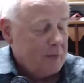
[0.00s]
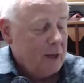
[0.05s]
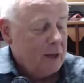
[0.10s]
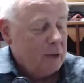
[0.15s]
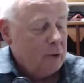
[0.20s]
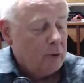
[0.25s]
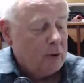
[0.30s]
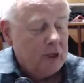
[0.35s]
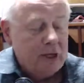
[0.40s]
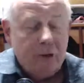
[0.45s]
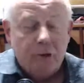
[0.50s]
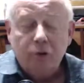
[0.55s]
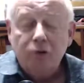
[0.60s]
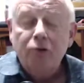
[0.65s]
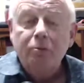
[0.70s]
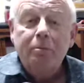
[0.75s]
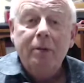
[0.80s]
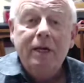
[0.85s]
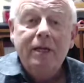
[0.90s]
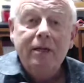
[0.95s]
you can either
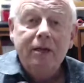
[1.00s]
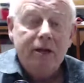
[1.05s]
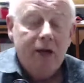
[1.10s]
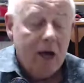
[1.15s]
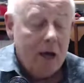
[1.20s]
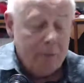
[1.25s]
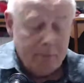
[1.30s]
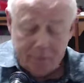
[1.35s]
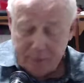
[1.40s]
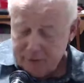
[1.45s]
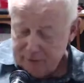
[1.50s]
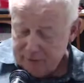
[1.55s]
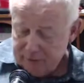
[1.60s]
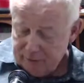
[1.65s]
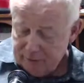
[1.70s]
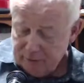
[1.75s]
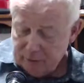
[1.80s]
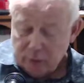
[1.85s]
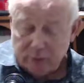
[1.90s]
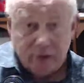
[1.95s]
speed it up,
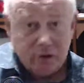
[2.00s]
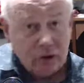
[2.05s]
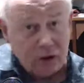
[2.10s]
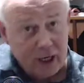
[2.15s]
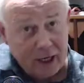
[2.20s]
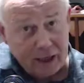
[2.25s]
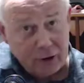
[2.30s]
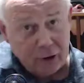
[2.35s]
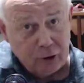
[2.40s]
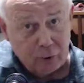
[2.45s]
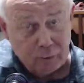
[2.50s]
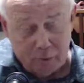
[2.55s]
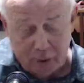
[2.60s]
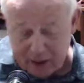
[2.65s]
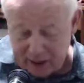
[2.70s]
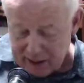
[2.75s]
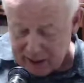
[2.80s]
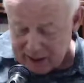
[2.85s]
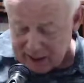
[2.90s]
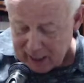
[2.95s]
you can change your
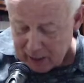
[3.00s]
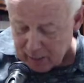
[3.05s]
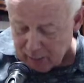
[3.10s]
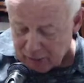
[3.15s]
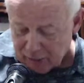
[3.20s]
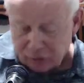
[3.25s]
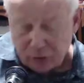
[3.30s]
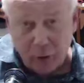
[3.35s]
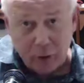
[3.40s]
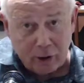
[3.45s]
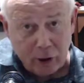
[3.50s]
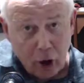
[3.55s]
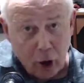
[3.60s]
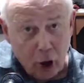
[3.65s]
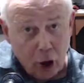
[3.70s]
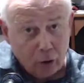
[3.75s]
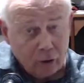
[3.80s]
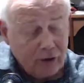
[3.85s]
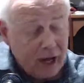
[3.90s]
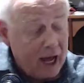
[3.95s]
picking. I was just doing
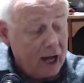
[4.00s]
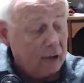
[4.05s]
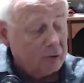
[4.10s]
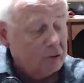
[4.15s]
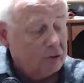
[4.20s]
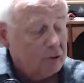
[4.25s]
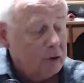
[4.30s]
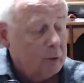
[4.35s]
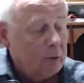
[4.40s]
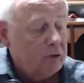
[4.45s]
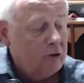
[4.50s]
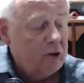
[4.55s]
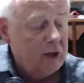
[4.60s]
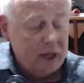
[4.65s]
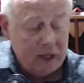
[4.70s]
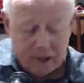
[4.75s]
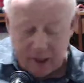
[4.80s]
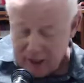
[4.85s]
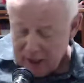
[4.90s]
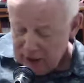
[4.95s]
all downstrums
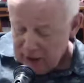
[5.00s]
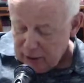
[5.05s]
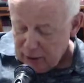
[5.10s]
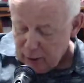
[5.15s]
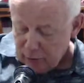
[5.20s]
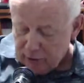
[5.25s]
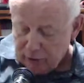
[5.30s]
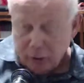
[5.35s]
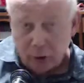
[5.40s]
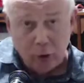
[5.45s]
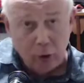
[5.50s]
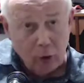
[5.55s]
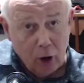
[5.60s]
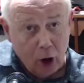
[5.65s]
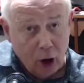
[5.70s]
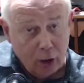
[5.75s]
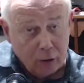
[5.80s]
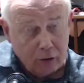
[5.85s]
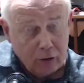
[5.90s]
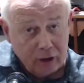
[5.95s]
then. You can do
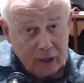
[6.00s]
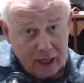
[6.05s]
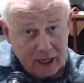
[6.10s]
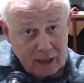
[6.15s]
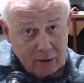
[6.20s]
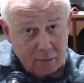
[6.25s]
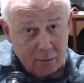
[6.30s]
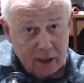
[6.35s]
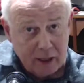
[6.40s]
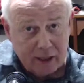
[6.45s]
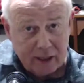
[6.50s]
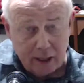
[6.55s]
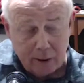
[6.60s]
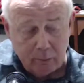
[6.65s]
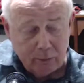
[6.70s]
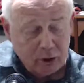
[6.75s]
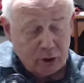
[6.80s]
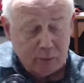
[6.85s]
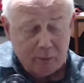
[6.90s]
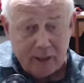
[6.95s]
alternating picking,
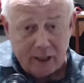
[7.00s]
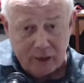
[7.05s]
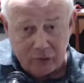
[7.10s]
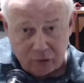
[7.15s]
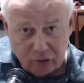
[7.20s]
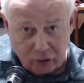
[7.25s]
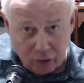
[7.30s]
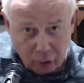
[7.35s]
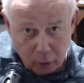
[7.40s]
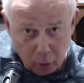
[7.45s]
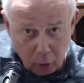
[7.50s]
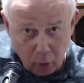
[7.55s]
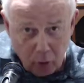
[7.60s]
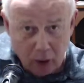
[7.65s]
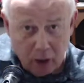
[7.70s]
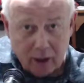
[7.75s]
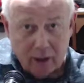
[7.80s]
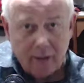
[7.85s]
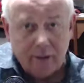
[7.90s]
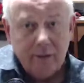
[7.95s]
which means you do
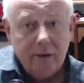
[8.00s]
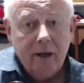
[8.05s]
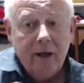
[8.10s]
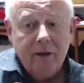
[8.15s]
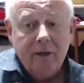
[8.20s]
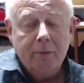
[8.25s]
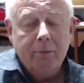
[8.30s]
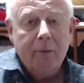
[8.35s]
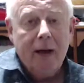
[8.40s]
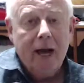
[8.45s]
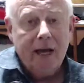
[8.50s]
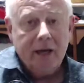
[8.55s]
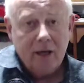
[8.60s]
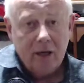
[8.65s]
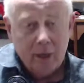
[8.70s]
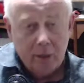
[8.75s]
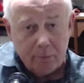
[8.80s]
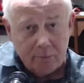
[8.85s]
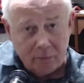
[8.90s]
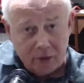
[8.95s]
one and then back
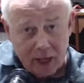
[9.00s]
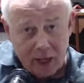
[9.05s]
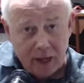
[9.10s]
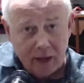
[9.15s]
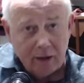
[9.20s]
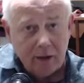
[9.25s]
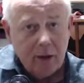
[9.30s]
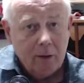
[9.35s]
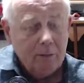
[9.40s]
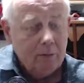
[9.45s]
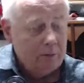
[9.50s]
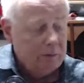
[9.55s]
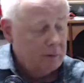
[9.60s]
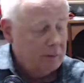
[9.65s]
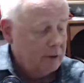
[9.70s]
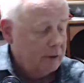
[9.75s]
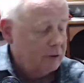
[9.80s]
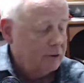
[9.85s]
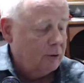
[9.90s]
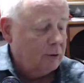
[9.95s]
up, down, up.
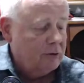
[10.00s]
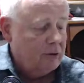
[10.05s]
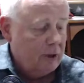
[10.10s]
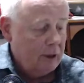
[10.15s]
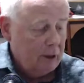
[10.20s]
So it's